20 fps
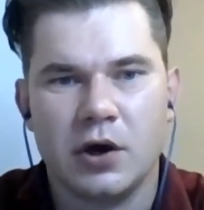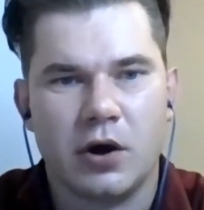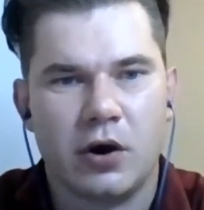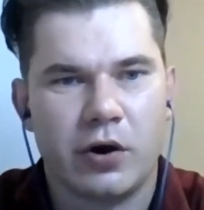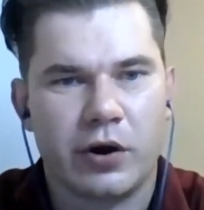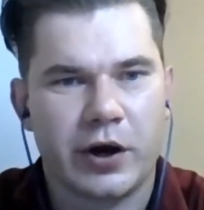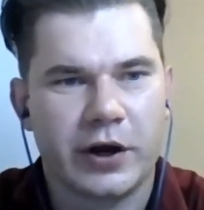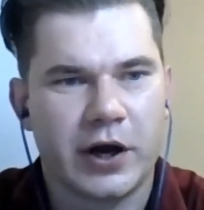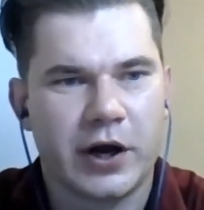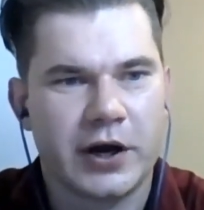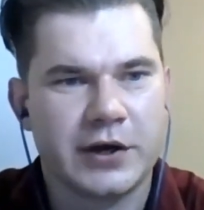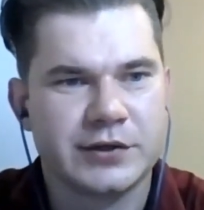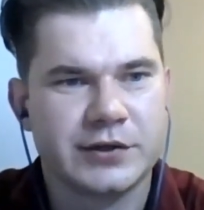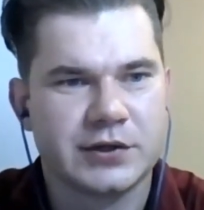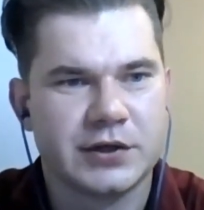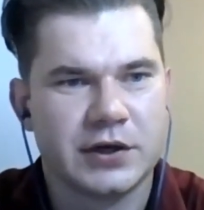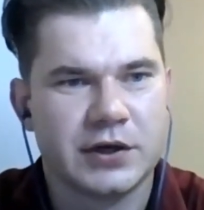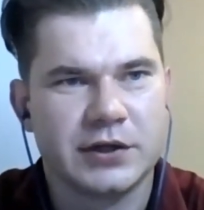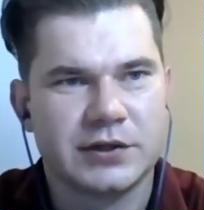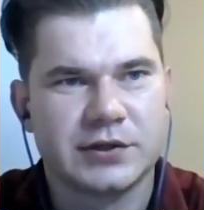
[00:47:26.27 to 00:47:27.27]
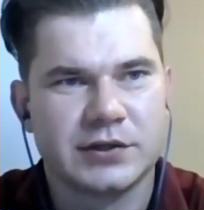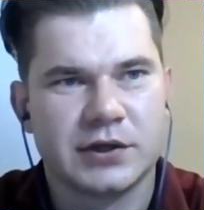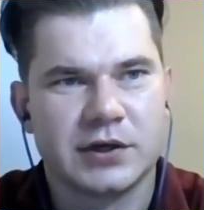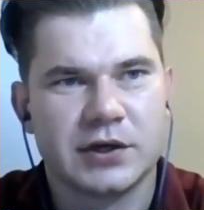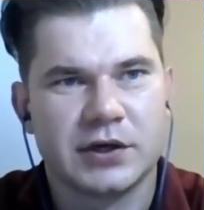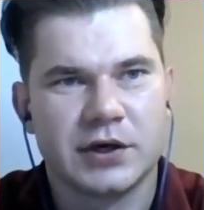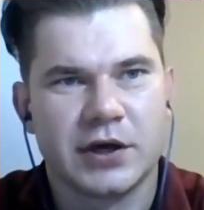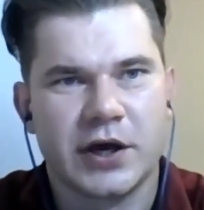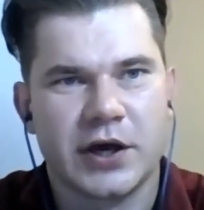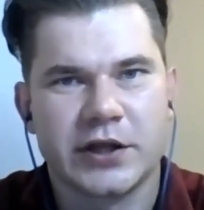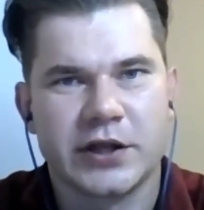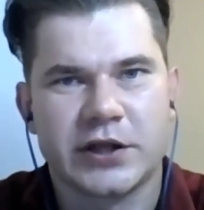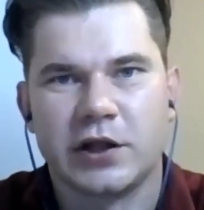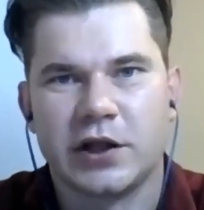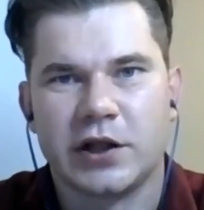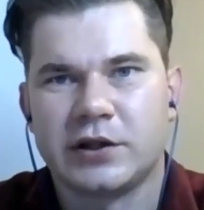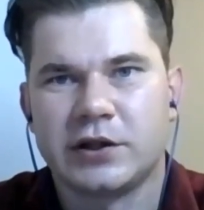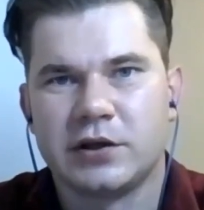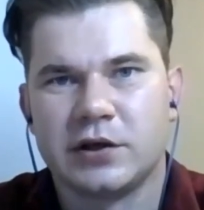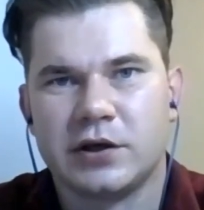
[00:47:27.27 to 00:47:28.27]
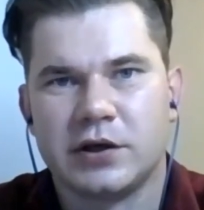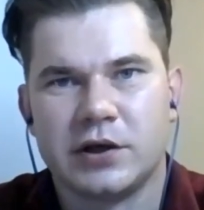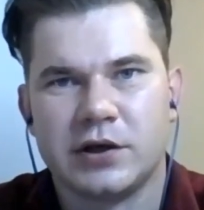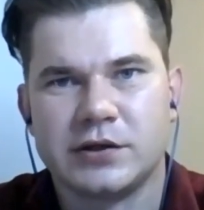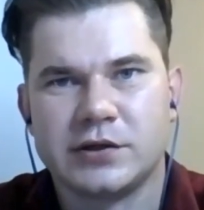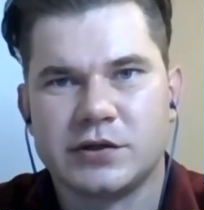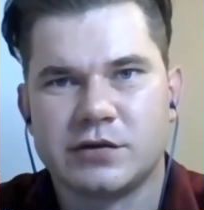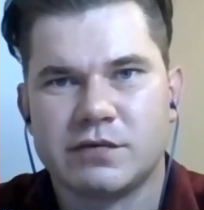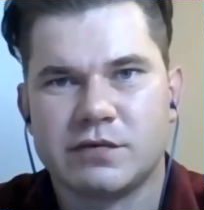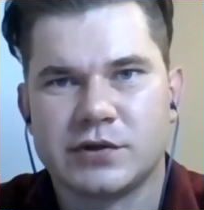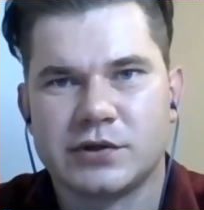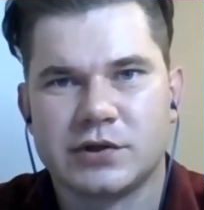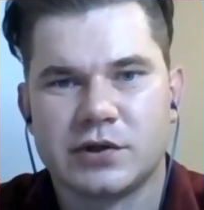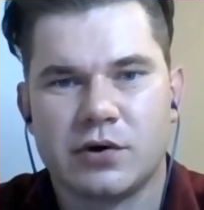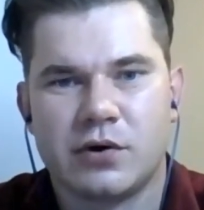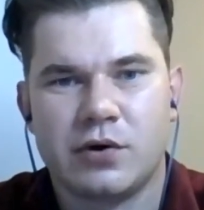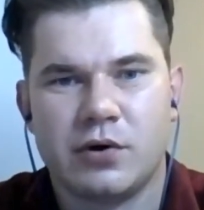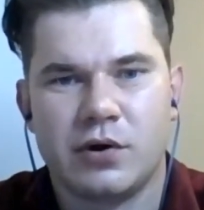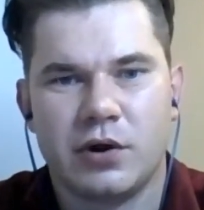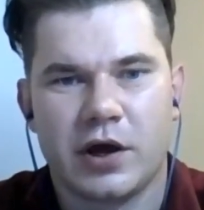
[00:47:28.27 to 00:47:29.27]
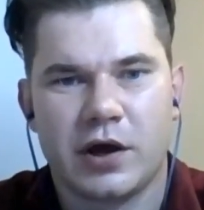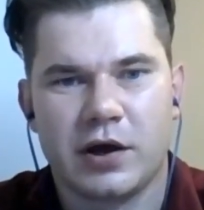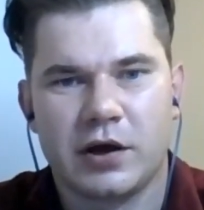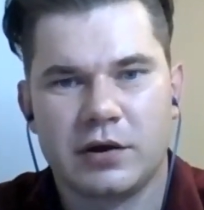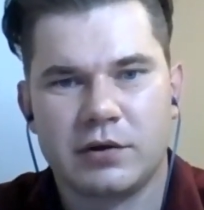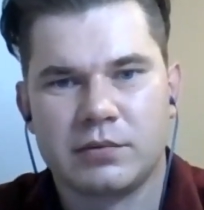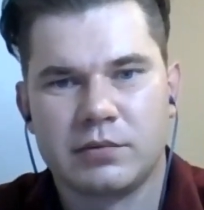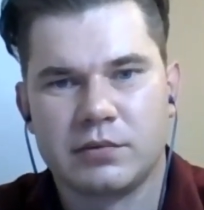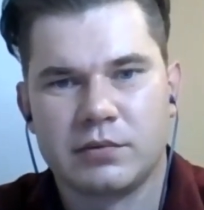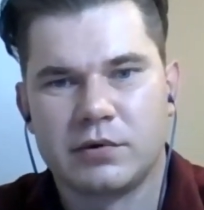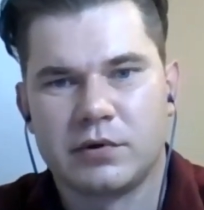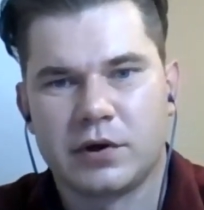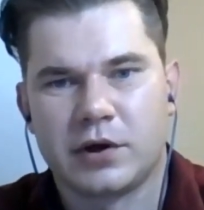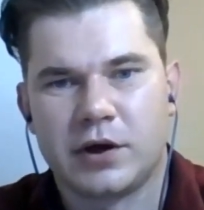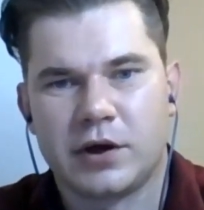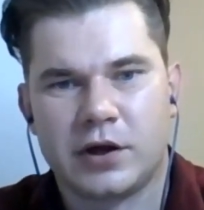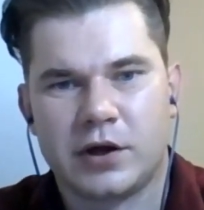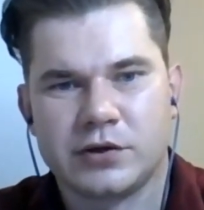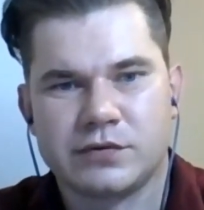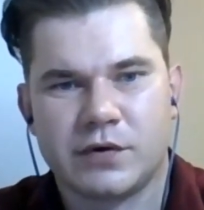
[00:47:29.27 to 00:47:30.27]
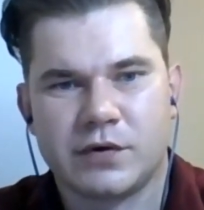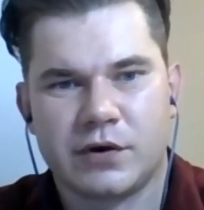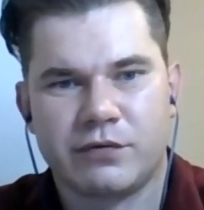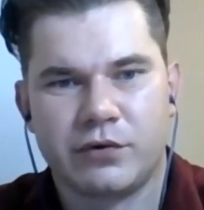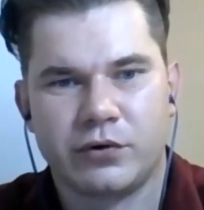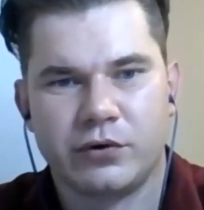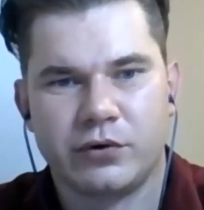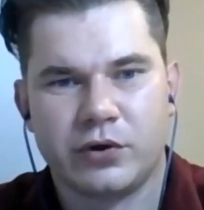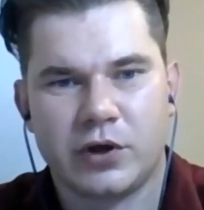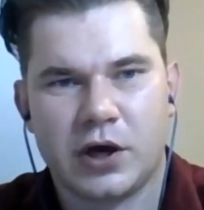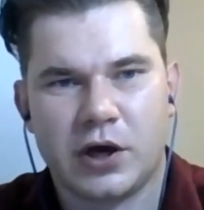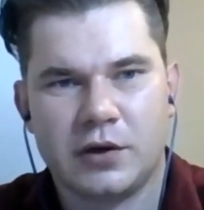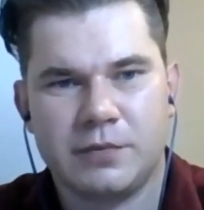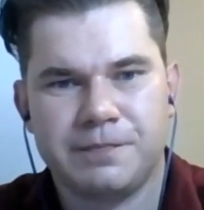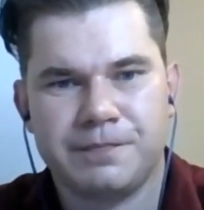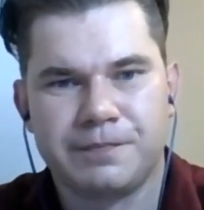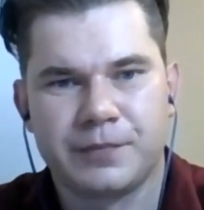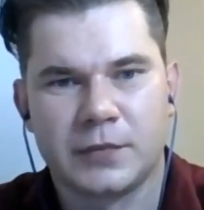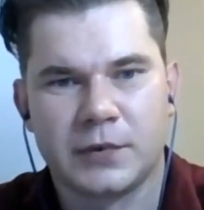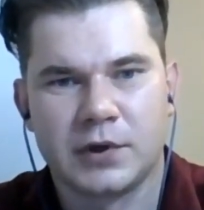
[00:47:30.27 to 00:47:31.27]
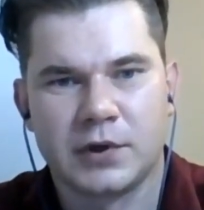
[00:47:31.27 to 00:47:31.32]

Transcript: All right, guys, uh, it's uh, getting late. Uh, this was all I can answer for today.